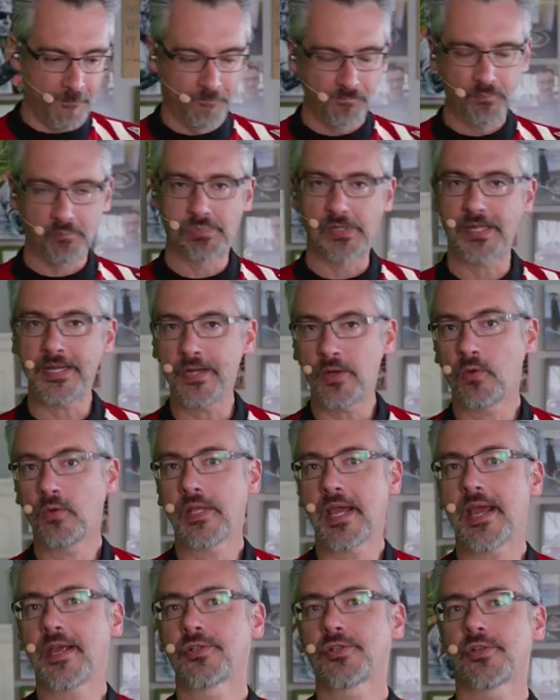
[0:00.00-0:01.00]
Plain old
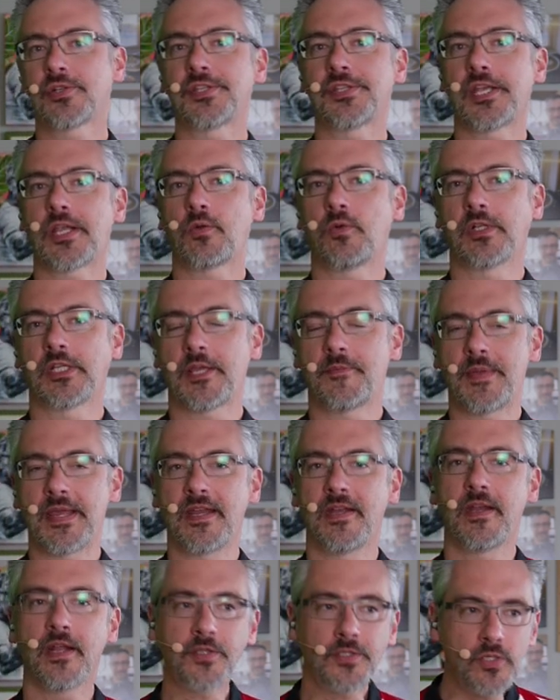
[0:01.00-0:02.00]
Azure SQL
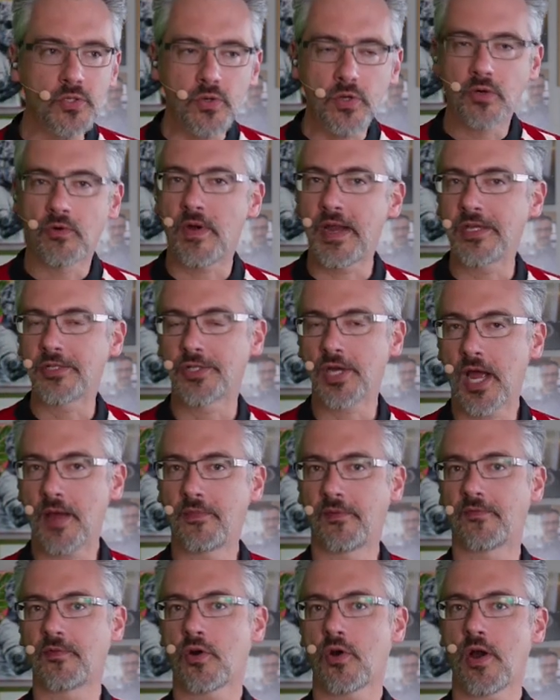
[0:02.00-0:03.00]
DB doesn't do a great job
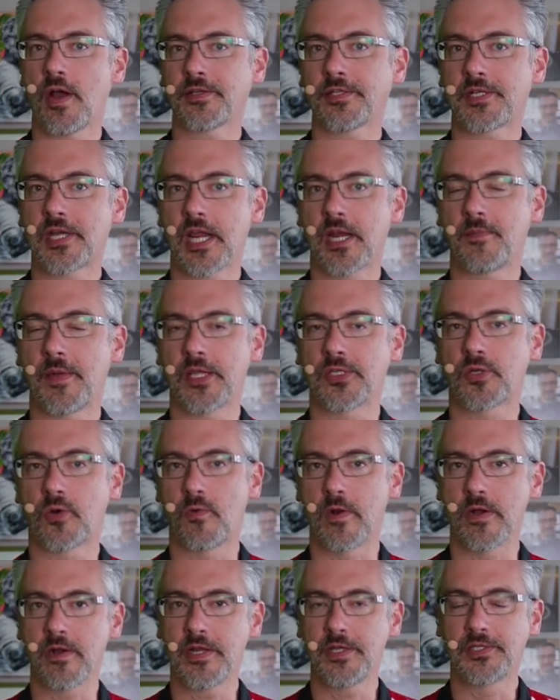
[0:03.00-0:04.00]
of cross database
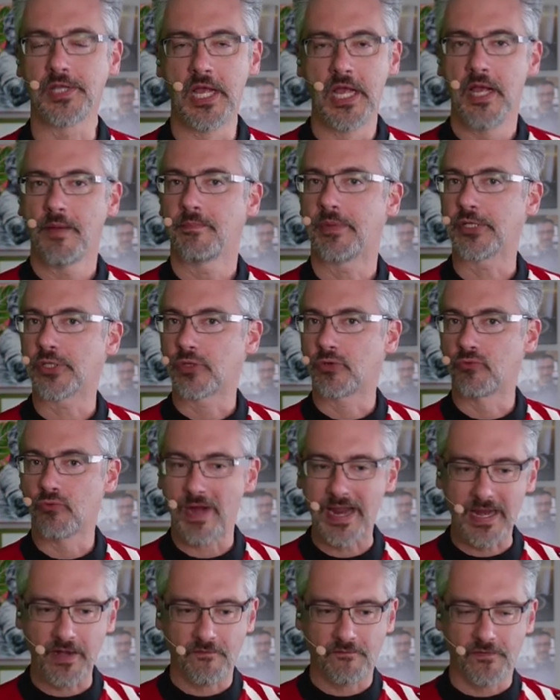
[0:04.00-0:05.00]
queries, but it's
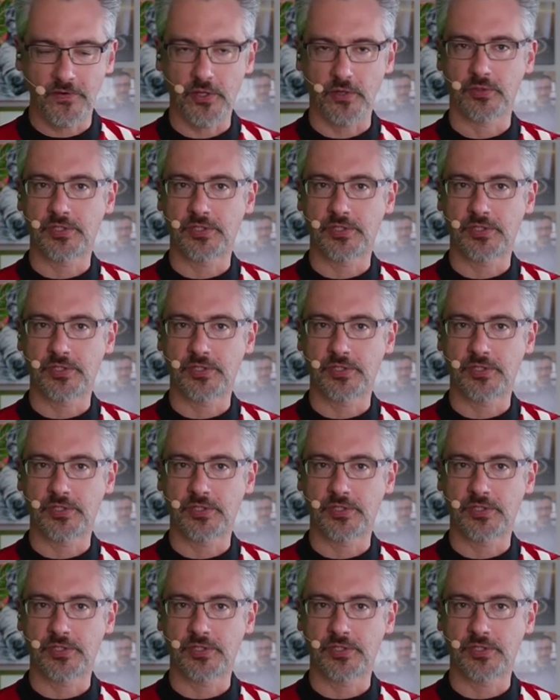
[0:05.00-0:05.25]
great for those